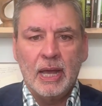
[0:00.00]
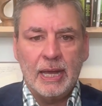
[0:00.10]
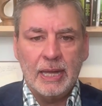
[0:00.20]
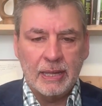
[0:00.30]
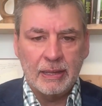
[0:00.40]

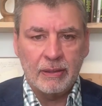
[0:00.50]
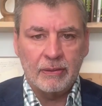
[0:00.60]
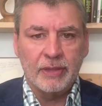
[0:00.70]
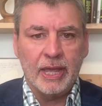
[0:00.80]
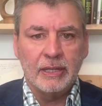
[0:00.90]
Uh,
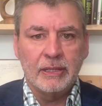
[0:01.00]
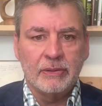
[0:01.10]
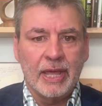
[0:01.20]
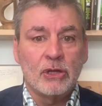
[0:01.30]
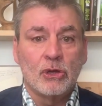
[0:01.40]

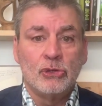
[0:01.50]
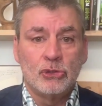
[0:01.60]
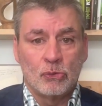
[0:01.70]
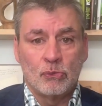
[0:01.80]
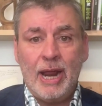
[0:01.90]
then they could
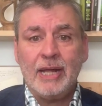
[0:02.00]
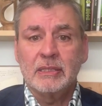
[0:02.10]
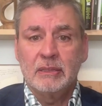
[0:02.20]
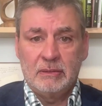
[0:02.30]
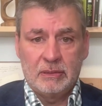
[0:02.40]

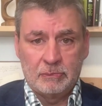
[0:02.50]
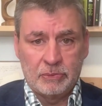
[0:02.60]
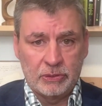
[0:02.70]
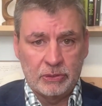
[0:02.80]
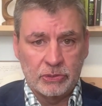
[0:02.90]
direct the
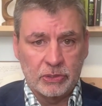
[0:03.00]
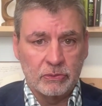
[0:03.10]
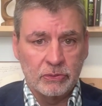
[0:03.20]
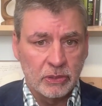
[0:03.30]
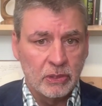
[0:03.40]

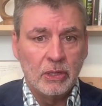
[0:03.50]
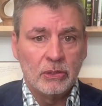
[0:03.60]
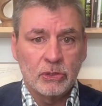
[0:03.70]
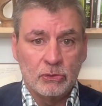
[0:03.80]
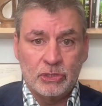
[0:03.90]
producers
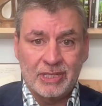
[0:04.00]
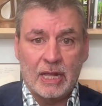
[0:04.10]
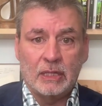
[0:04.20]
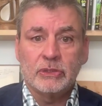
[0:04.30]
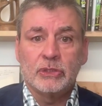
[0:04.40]
to
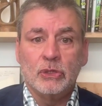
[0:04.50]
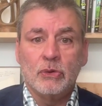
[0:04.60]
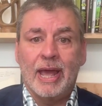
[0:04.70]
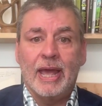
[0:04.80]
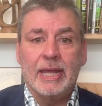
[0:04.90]
sell
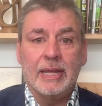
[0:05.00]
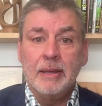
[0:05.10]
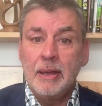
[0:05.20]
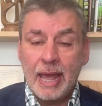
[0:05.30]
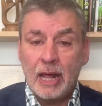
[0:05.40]
to a
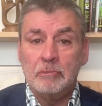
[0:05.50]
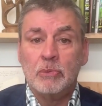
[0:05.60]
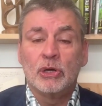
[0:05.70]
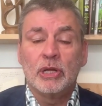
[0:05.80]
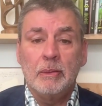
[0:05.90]

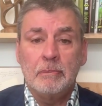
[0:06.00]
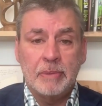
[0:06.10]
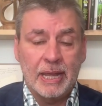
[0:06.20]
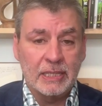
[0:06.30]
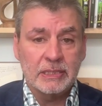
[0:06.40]

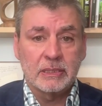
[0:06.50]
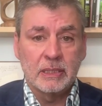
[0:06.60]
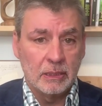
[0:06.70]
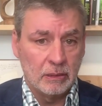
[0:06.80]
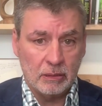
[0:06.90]
Alberta-based
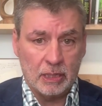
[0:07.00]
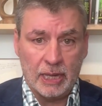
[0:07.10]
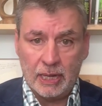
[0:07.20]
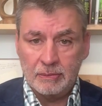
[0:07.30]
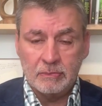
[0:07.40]

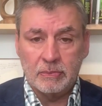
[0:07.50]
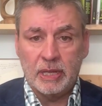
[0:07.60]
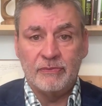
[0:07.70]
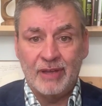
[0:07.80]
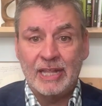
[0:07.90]
um,
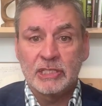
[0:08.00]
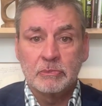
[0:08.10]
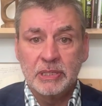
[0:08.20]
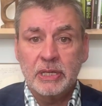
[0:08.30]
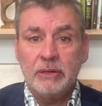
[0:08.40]

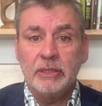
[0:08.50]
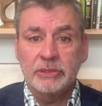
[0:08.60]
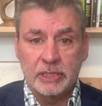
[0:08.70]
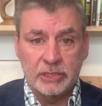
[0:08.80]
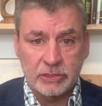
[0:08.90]
advanced
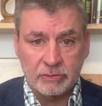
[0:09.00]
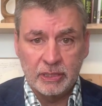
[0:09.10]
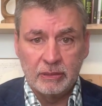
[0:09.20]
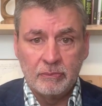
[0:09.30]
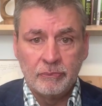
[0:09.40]
materials industry.